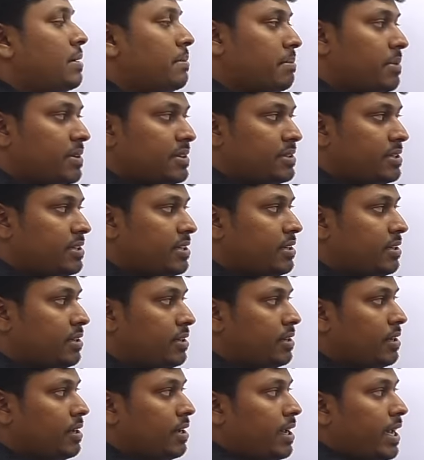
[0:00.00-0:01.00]
number 3.
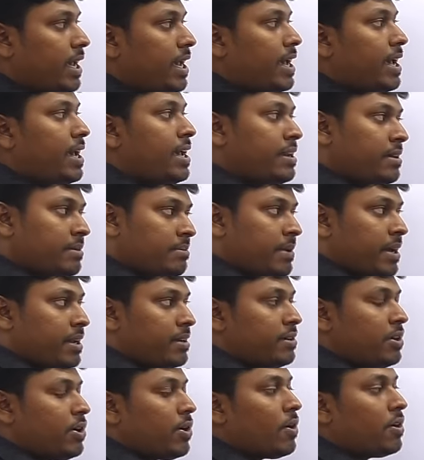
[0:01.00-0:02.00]
8
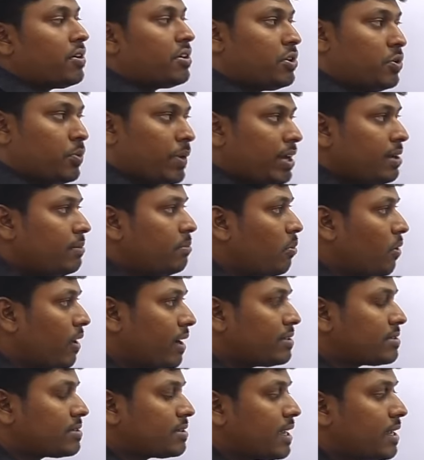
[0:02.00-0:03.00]
men or 12
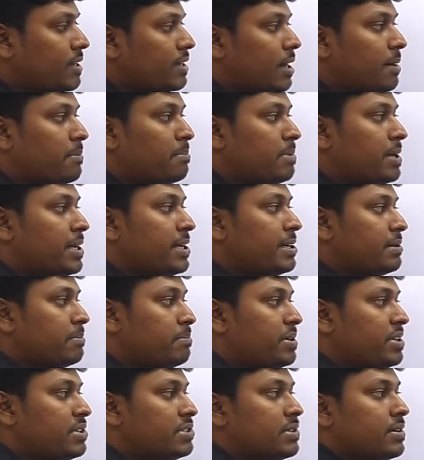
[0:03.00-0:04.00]
boys can complete a
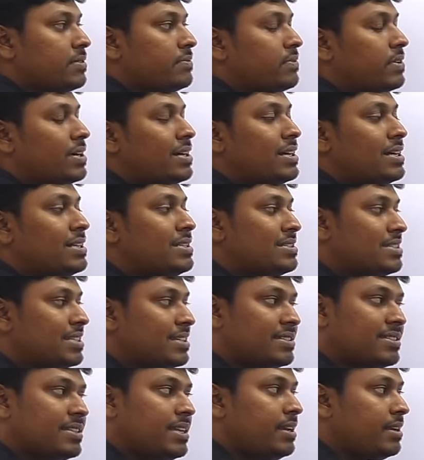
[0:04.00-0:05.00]
piece of work in
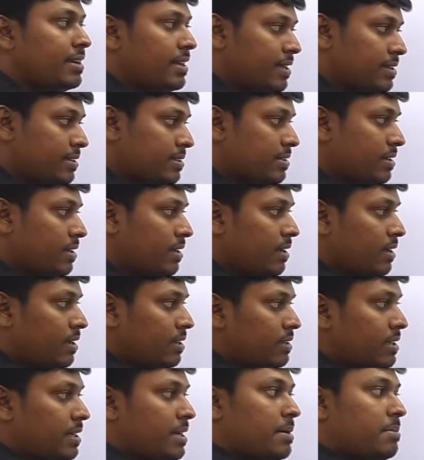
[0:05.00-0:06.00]
16 days.
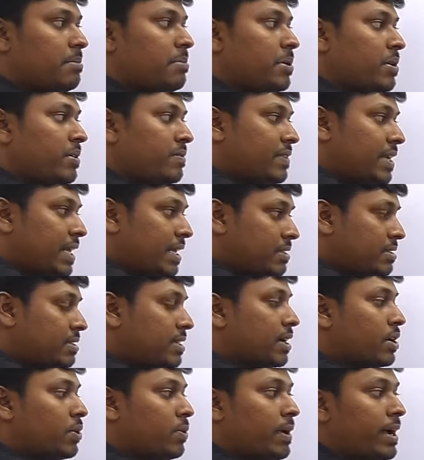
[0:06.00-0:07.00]
The number of days
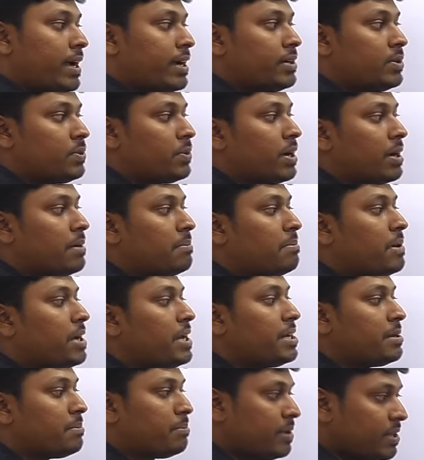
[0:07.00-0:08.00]
required to
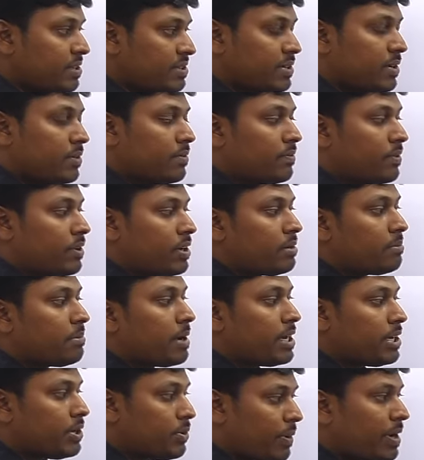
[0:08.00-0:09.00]
complete a piece of work
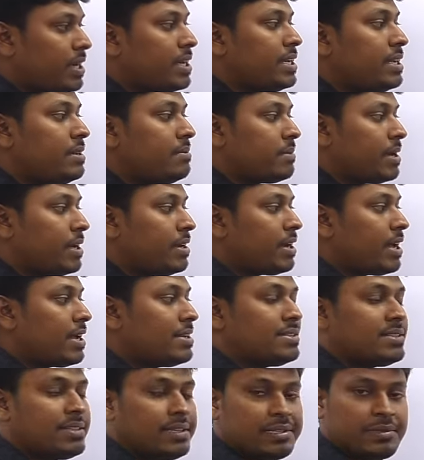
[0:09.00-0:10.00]
by 20 men
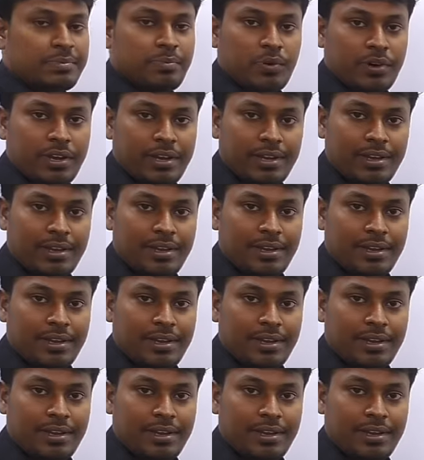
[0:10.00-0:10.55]
and 6 boys.